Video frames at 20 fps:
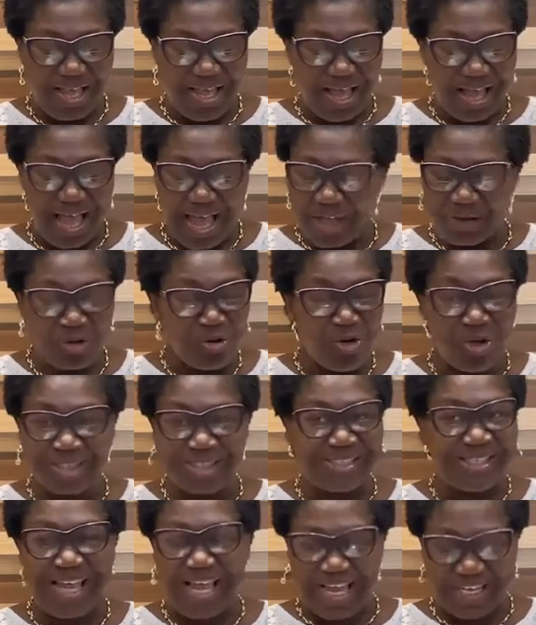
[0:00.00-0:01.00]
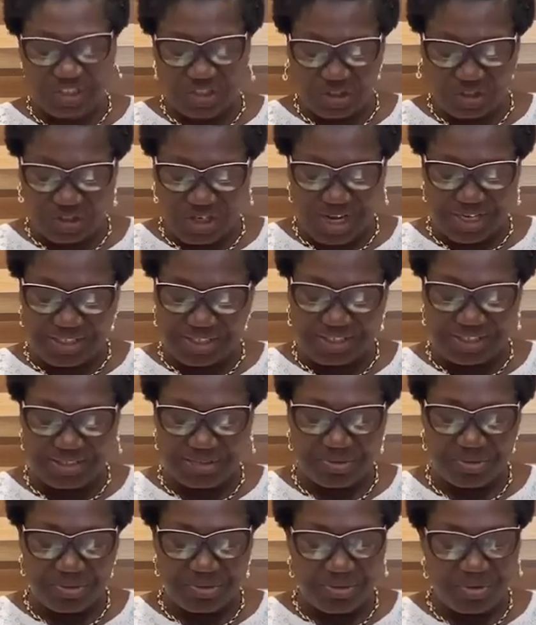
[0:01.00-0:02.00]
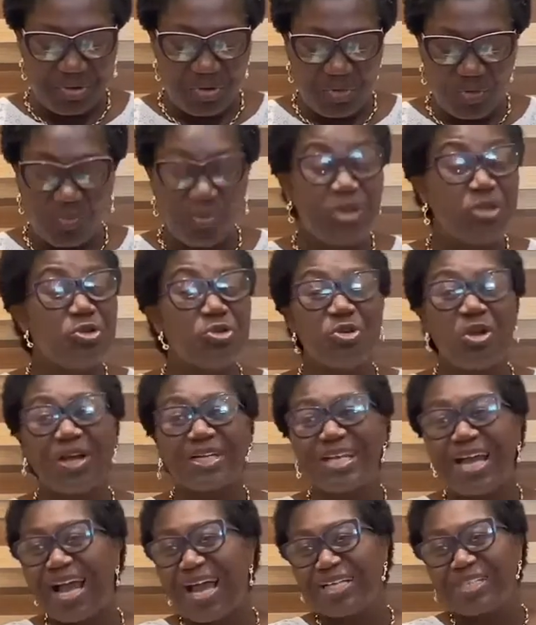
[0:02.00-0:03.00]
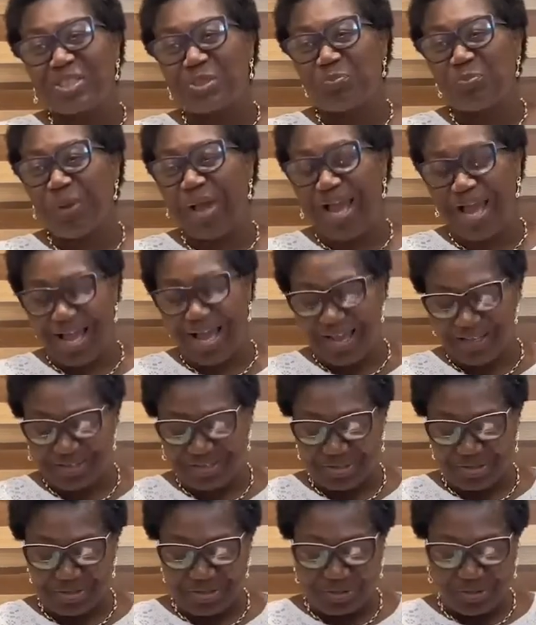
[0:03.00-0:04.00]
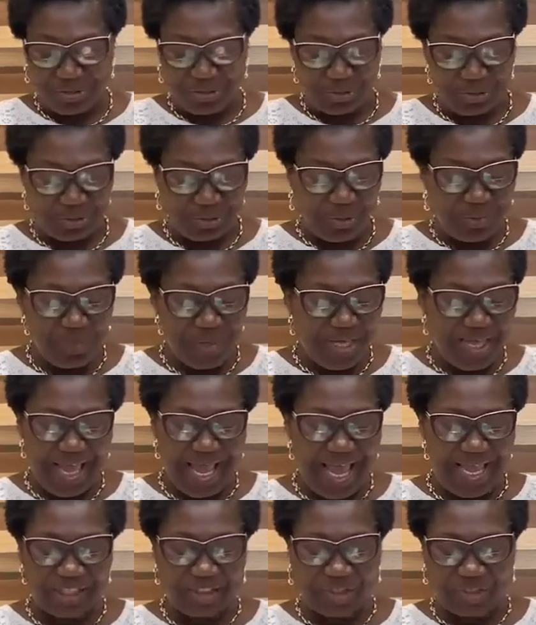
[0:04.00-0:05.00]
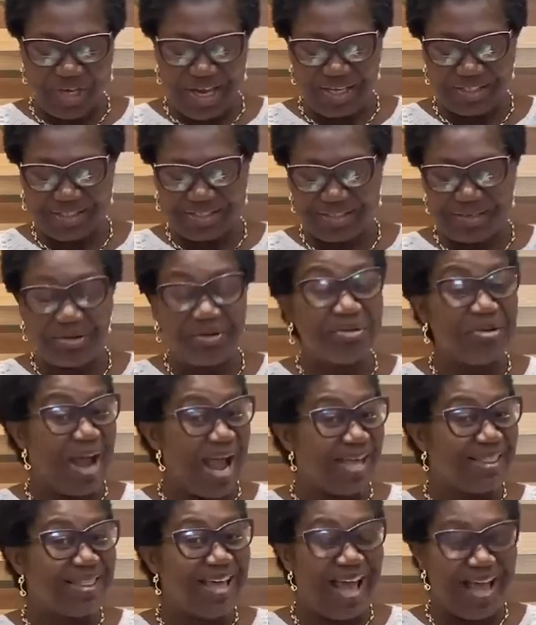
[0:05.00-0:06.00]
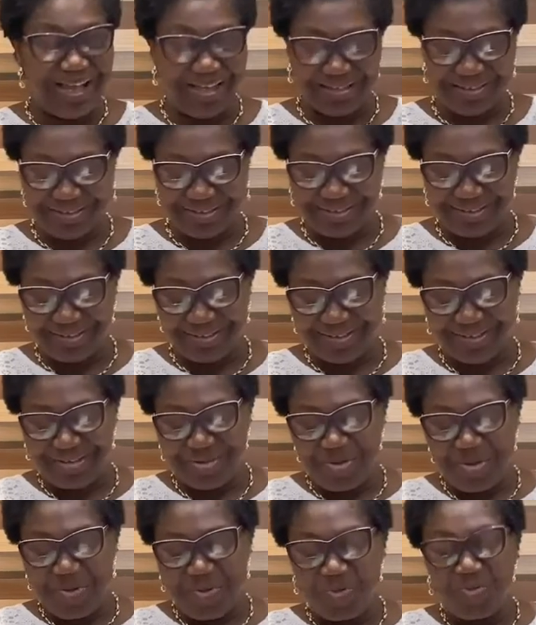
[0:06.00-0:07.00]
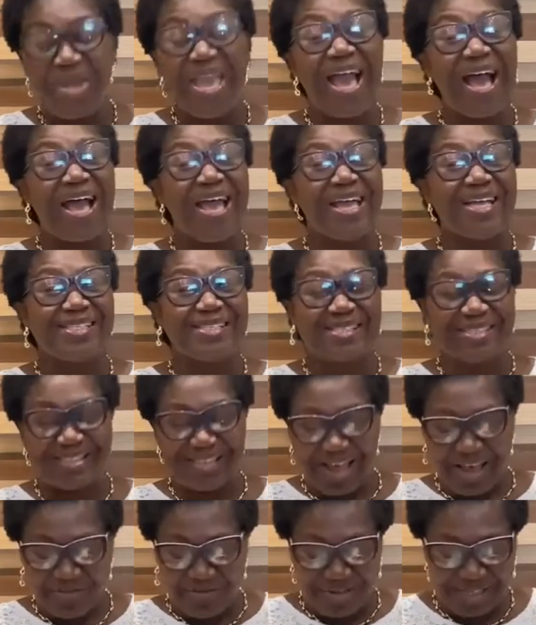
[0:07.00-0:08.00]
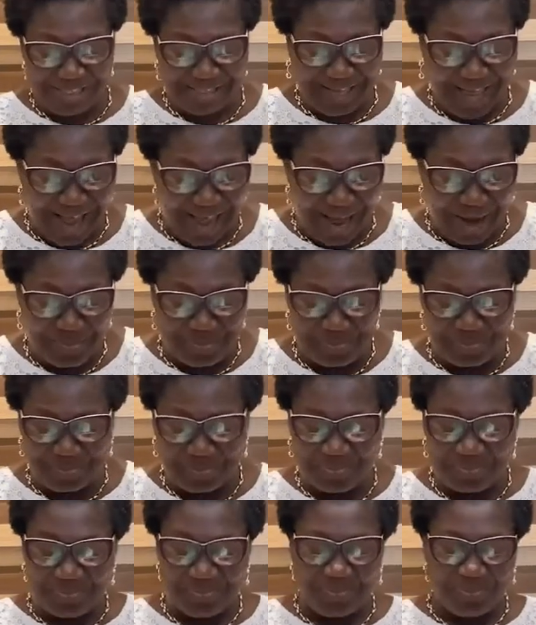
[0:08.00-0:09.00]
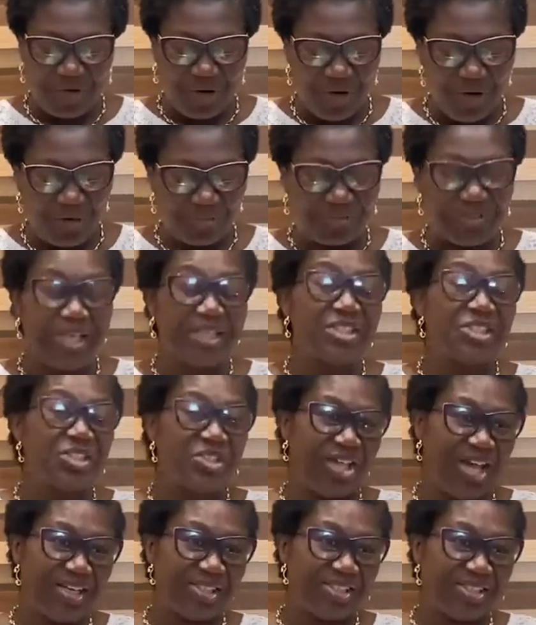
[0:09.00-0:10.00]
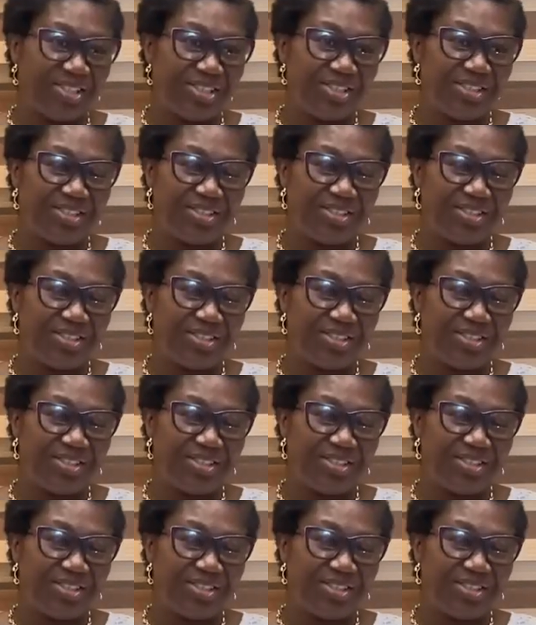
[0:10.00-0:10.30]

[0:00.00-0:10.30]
and not a church. We do not aspire to be a church. Rather, we are a service arm of the church.